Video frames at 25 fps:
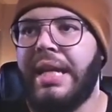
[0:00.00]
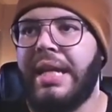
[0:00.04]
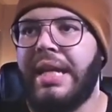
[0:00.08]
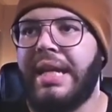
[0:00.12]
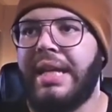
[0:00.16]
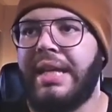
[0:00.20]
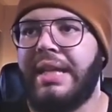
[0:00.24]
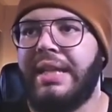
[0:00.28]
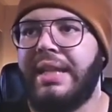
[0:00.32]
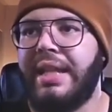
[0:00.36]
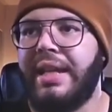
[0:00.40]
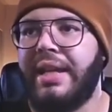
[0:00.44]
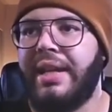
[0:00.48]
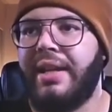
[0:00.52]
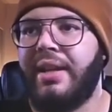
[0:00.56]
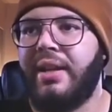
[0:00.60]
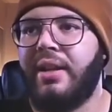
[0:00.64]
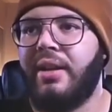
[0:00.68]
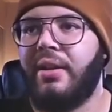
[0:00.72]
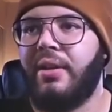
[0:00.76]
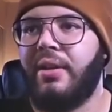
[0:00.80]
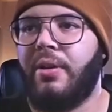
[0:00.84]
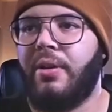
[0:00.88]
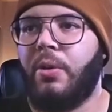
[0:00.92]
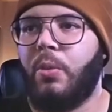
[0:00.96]
And
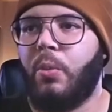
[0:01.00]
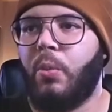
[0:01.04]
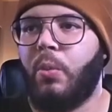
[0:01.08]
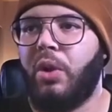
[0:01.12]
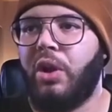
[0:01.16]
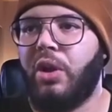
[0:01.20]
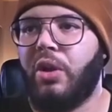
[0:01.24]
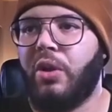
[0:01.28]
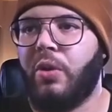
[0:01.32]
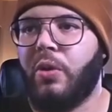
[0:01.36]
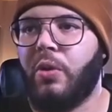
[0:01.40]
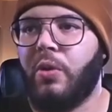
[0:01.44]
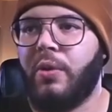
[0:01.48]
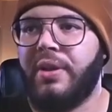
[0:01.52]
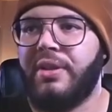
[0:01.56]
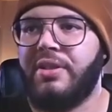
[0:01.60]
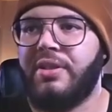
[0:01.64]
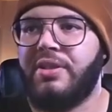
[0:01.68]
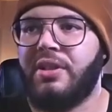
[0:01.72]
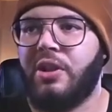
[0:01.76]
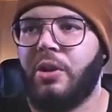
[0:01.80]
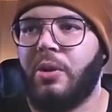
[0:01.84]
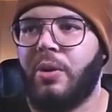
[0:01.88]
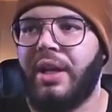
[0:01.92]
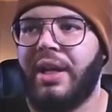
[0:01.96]
then we are going
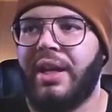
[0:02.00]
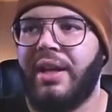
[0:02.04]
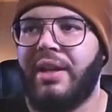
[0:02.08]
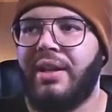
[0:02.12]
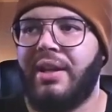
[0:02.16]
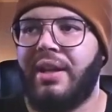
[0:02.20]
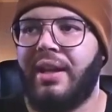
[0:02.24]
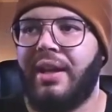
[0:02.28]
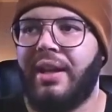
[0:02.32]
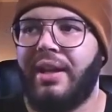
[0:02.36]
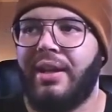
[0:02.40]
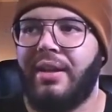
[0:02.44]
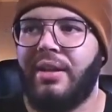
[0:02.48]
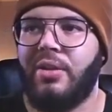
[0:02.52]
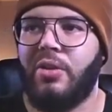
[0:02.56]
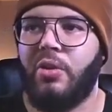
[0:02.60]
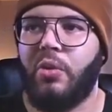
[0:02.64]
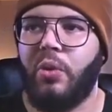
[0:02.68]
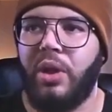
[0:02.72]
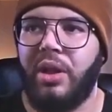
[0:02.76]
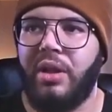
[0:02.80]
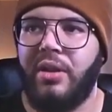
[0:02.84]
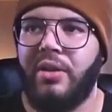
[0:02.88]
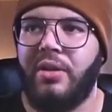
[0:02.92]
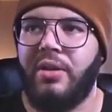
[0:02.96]
to go ahead and
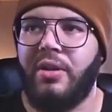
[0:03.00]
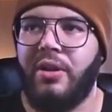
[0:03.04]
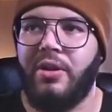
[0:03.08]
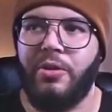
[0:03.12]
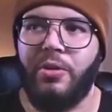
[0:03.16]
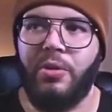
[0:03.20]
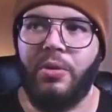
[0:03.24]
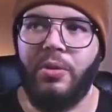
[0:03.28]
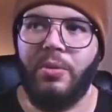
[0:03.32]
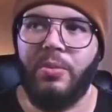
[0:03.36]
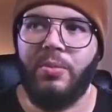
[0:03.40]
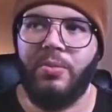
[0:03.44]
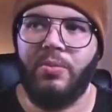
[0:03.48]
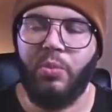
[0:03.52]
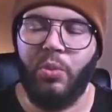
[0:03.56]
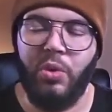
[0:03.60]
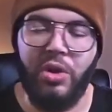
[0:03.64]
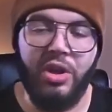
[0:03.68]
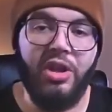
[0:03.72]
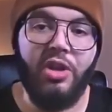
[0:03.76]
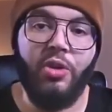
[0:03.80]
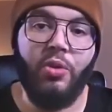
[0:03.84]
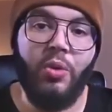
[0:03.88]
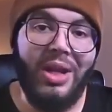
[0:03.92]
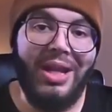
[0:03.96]
create we're
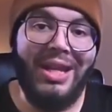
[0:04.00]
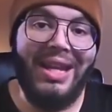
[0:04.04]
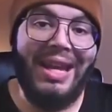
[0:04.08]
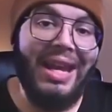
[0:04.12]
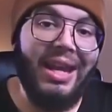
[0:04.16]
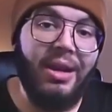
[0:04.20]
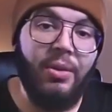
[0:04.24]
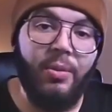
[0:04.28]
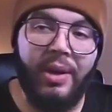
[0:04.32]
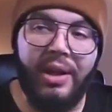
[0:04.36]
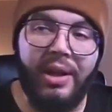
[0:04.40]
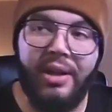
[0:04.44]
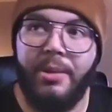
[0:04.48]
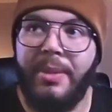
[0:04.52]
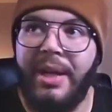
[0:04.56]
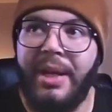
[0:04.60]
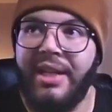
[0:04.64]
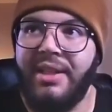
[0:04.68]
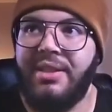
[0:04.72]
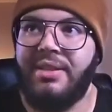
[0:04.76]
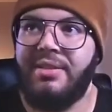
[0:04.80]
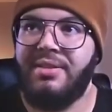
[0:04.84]
going to create a random ID.